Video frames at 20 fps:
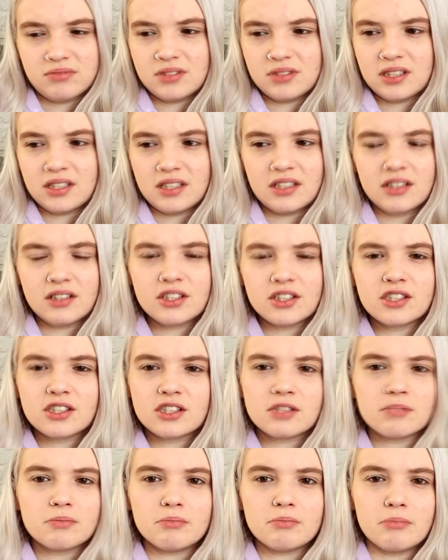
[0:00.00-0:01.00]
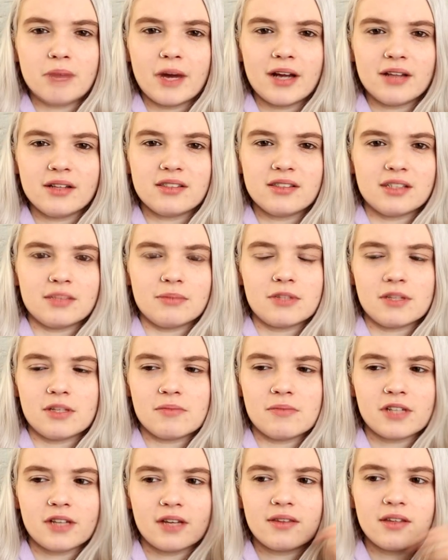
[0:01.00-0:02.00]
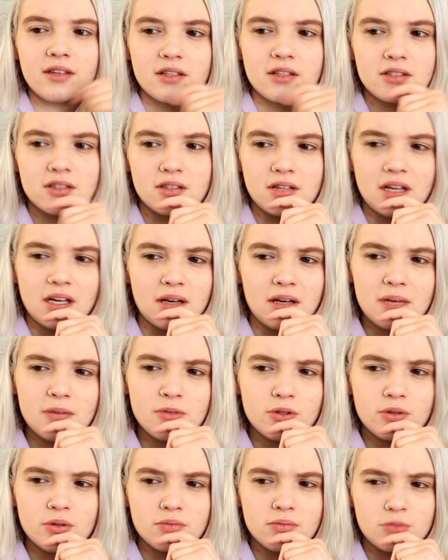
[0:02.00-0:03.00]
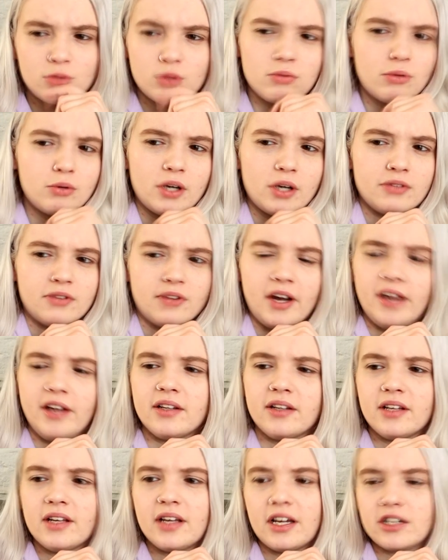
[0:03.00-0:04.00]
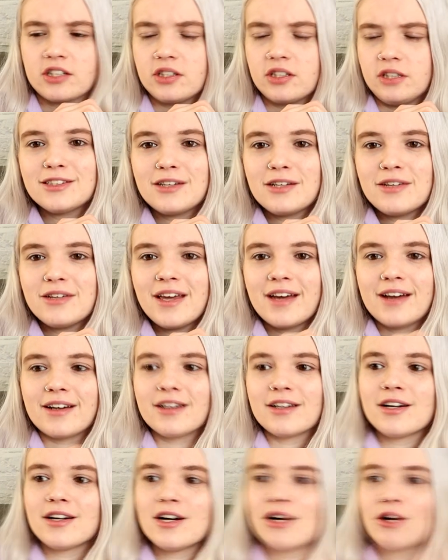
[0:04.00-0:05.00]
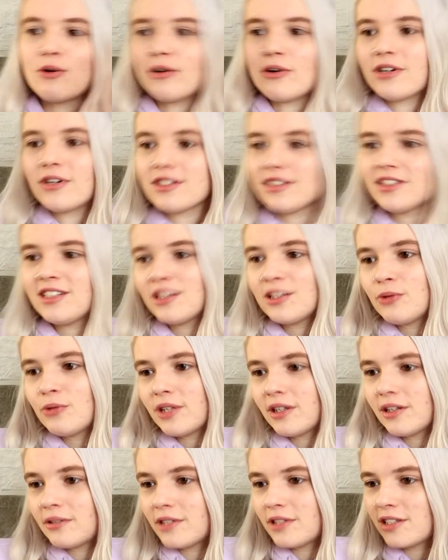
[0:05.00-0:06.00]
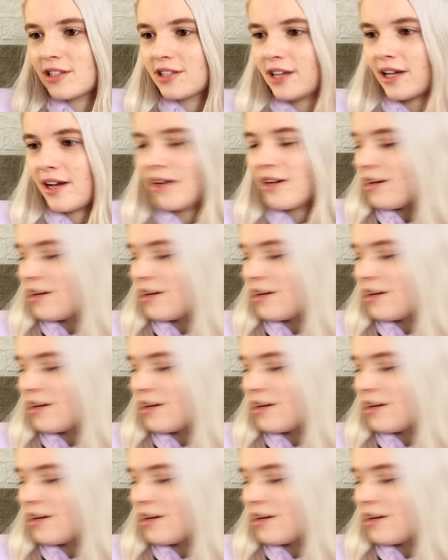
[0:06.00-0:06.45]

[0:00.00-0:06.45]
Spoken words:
it are just mild symptoms, I think. So I'm quite fine, actually. So yeah, quarantining with Larissa,